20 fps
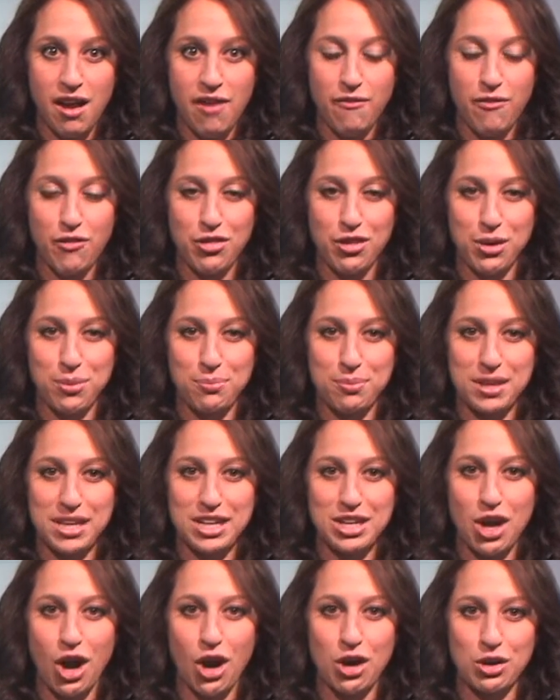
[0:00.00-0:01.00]
For the
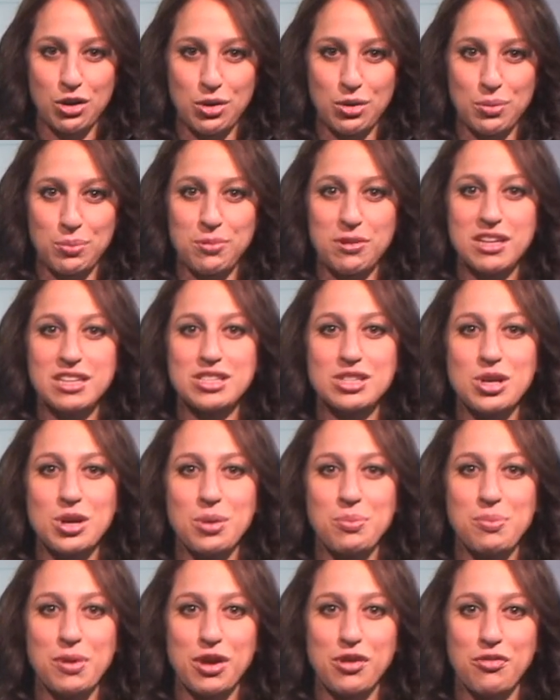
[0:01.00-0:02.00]
complete article, please go
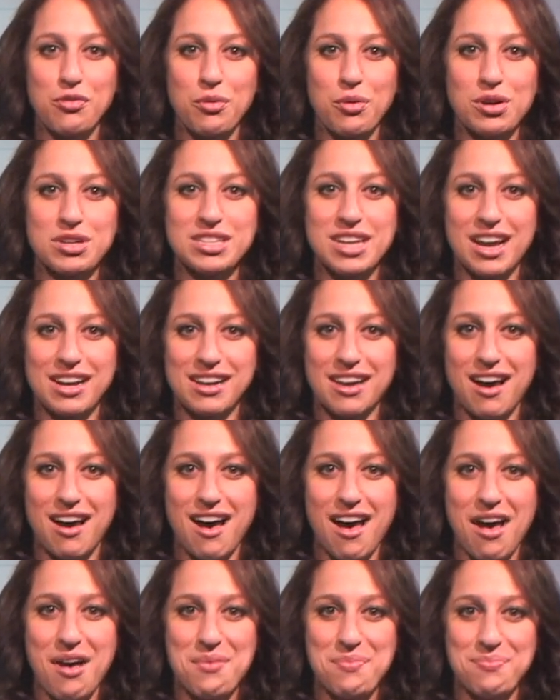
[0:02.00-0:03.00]
to
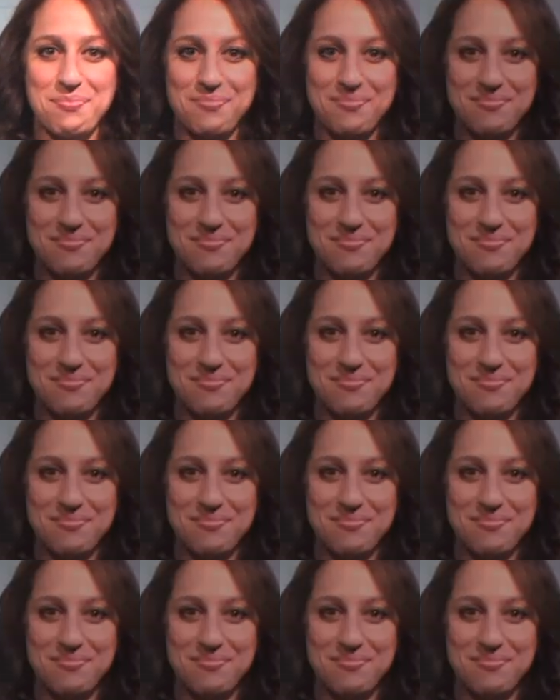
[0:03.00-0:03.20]
big4.com.